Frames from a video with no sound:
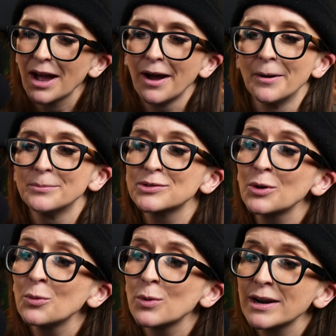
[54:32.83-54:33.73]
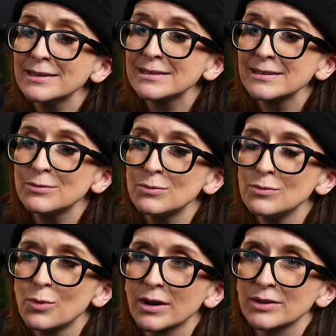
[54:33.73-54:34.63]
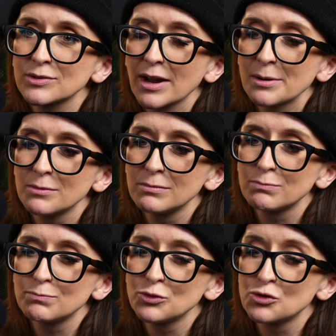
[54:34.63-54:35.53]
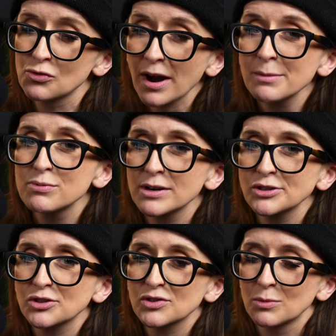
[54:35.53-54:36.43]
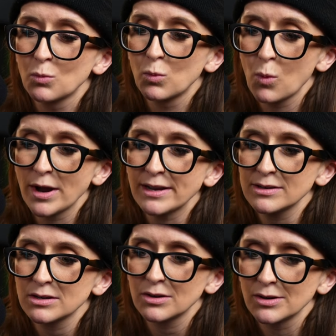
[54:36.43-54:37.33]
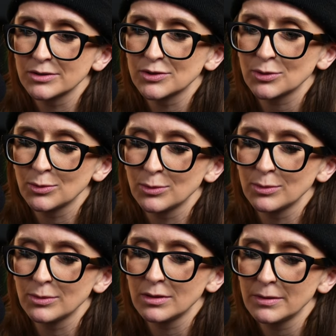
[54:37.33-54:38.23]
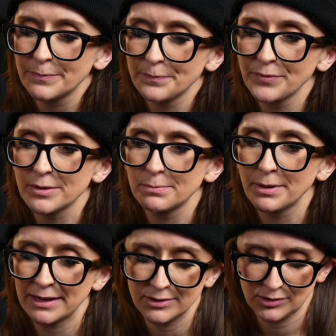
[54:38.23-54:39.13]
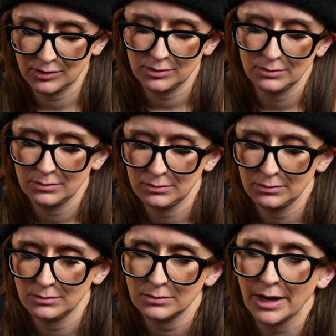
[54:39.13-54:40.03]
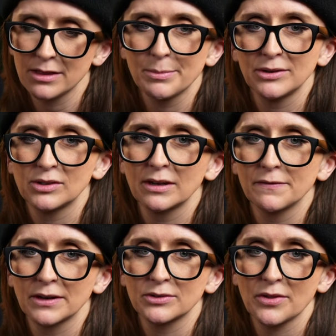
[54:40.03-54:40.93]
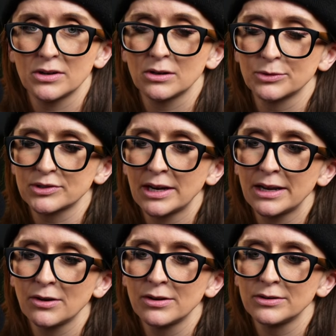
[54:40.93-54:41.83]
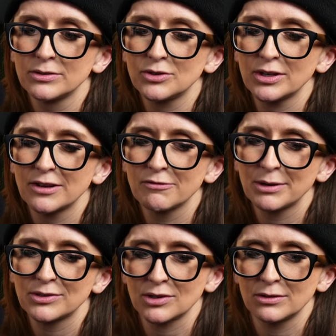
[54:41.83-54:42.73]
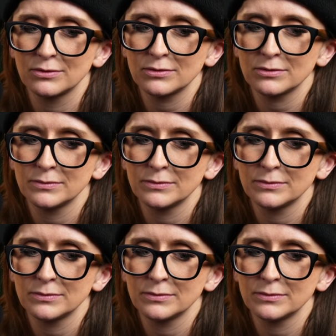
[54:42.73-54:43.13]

Um, so what I did was I dry brushed some white onto the base and the basing effects that the deer was standing on to give myself